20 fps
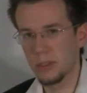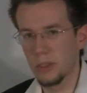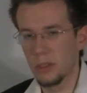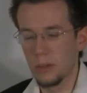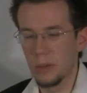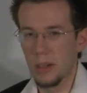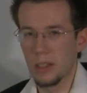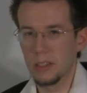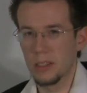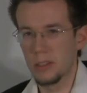
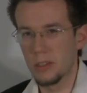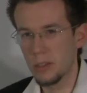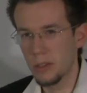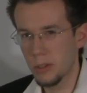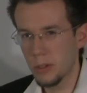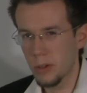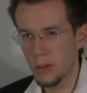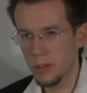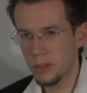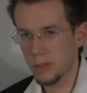So it's a
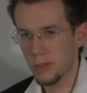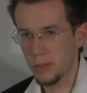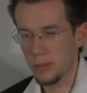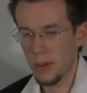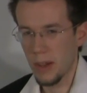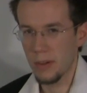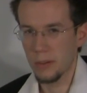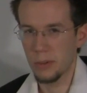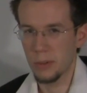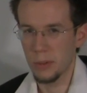2 chord to a
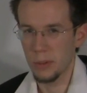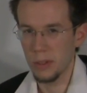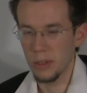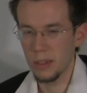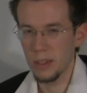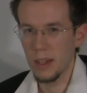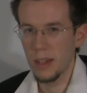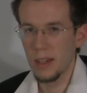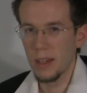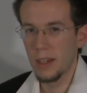5
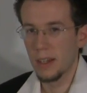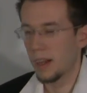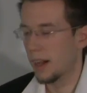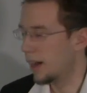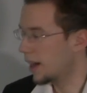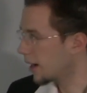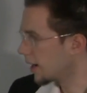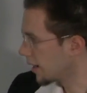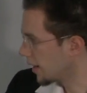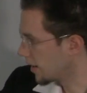chord.
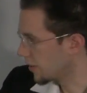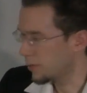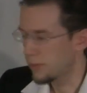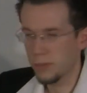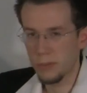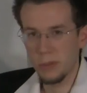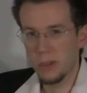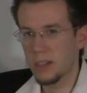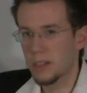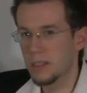
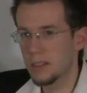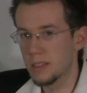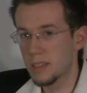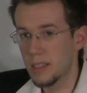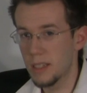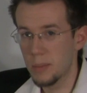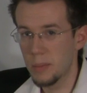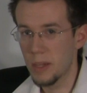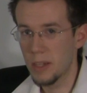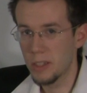If we're in
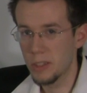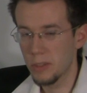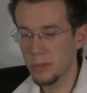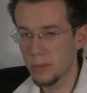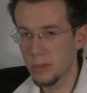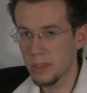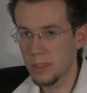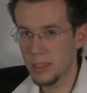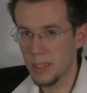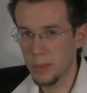C major,
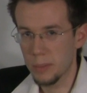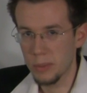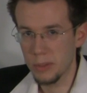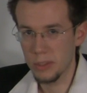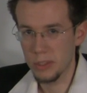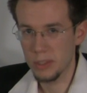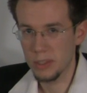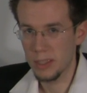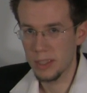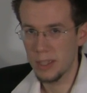for
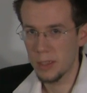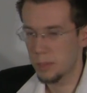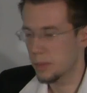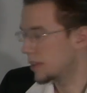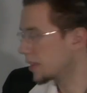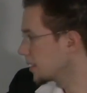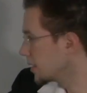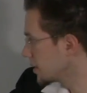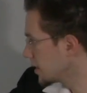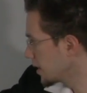example, just to keep
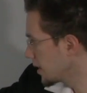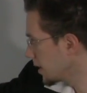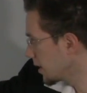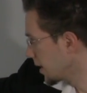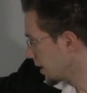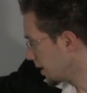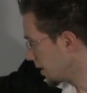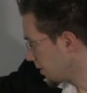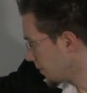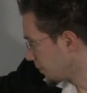it easy,
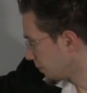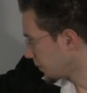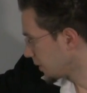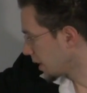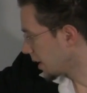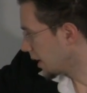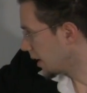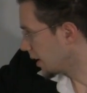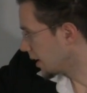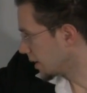
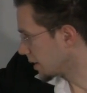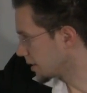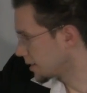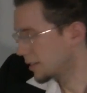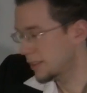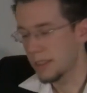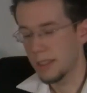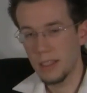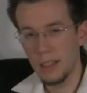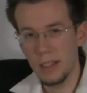
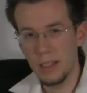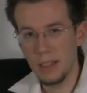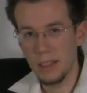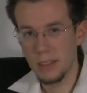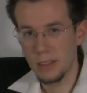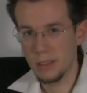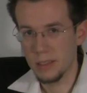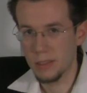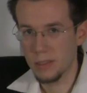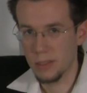C
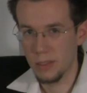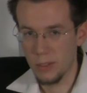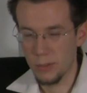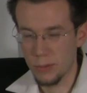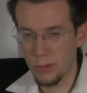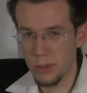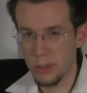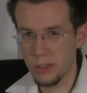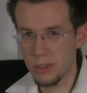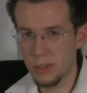is the
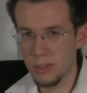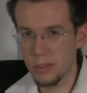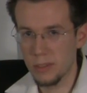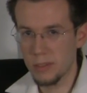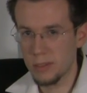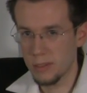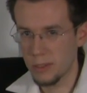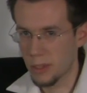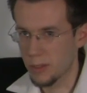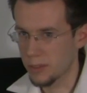first
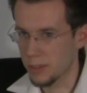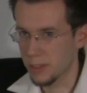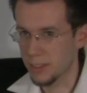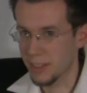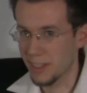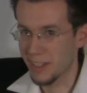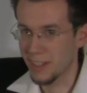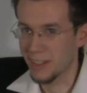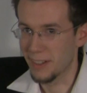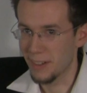note of the
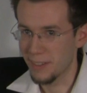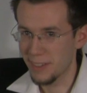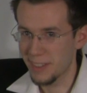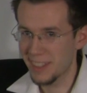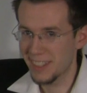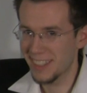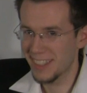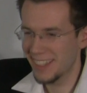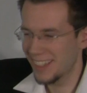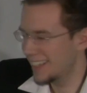scale,
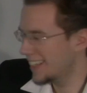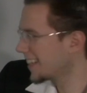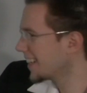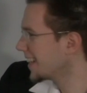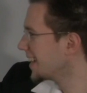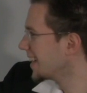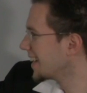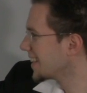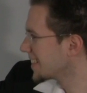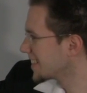obviously.
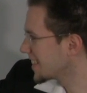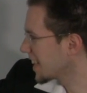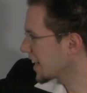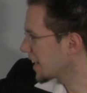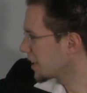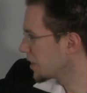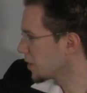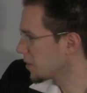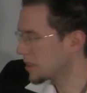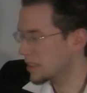
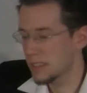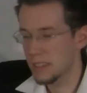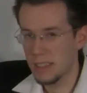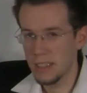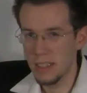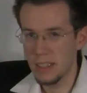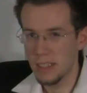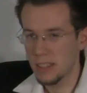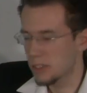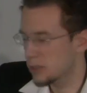Second note is
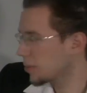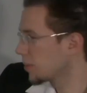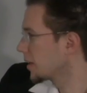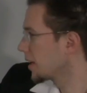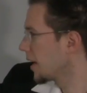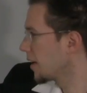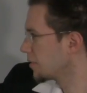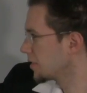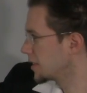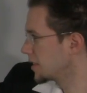D, so we're
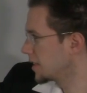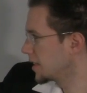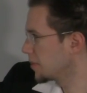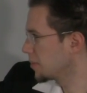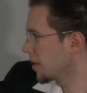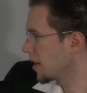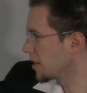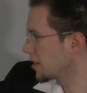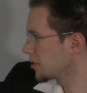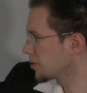going to have a D
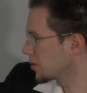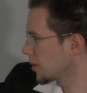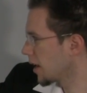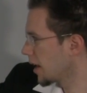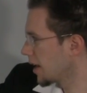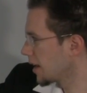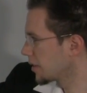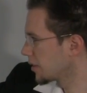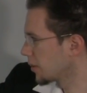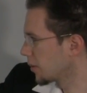minor
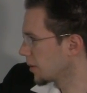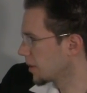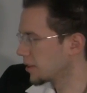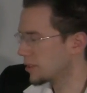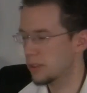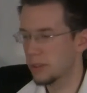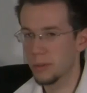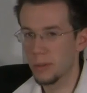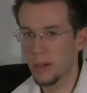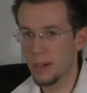triad going
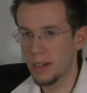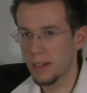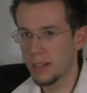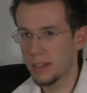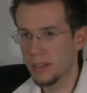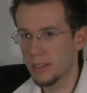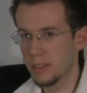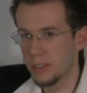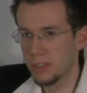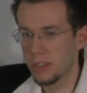to
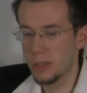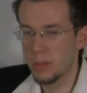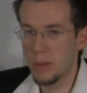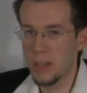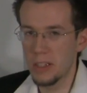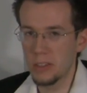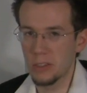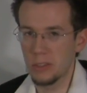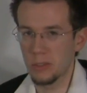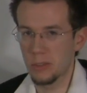a G
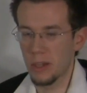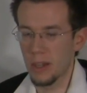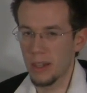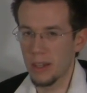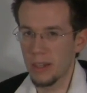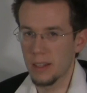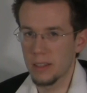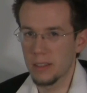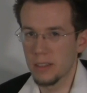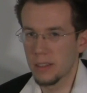major
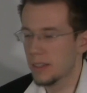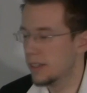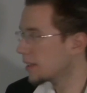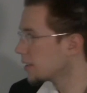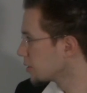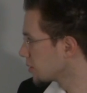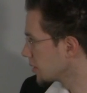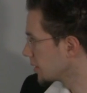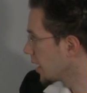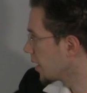triad.
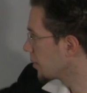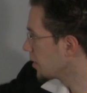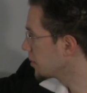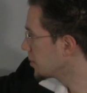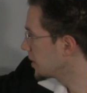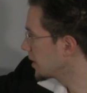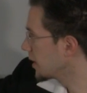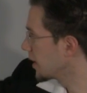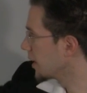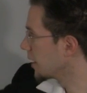So that would
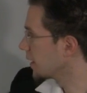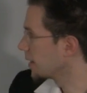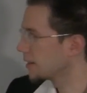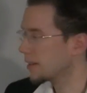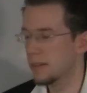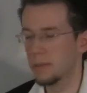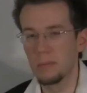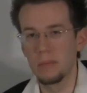be an